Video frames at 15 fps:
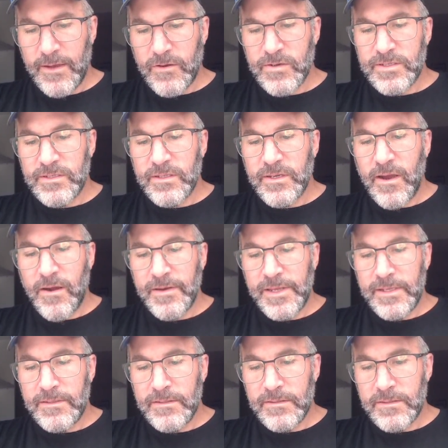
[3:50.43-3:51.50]
Crystal
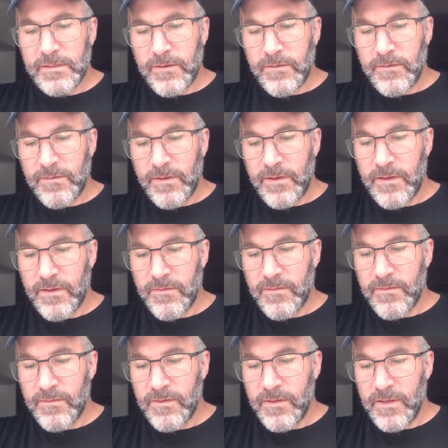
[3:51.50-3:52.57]
Guardians.
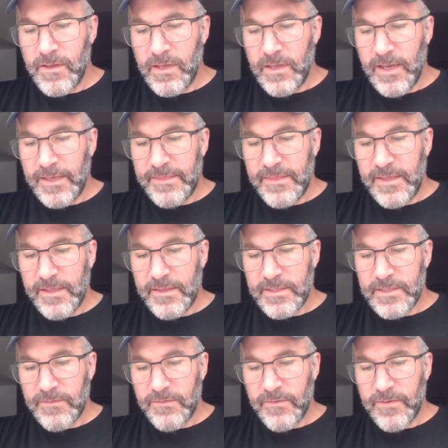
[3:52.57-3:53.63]
I think
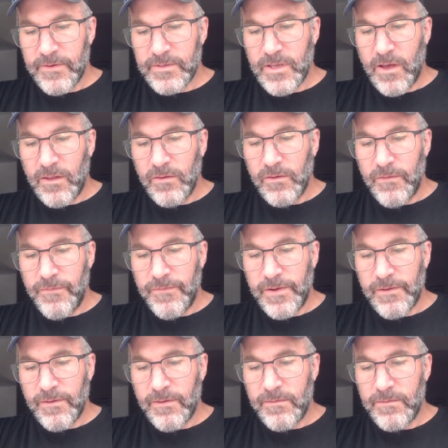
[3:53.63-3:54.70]
that's a reverse hollow
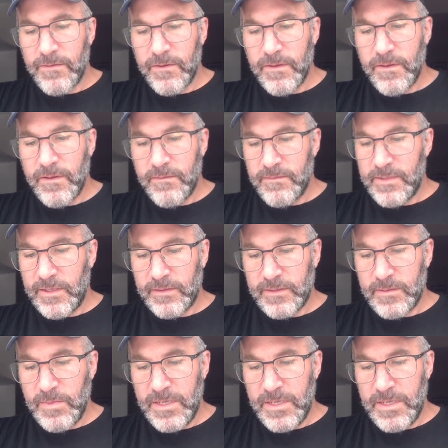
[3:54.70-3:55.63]
Pharaoh. Delta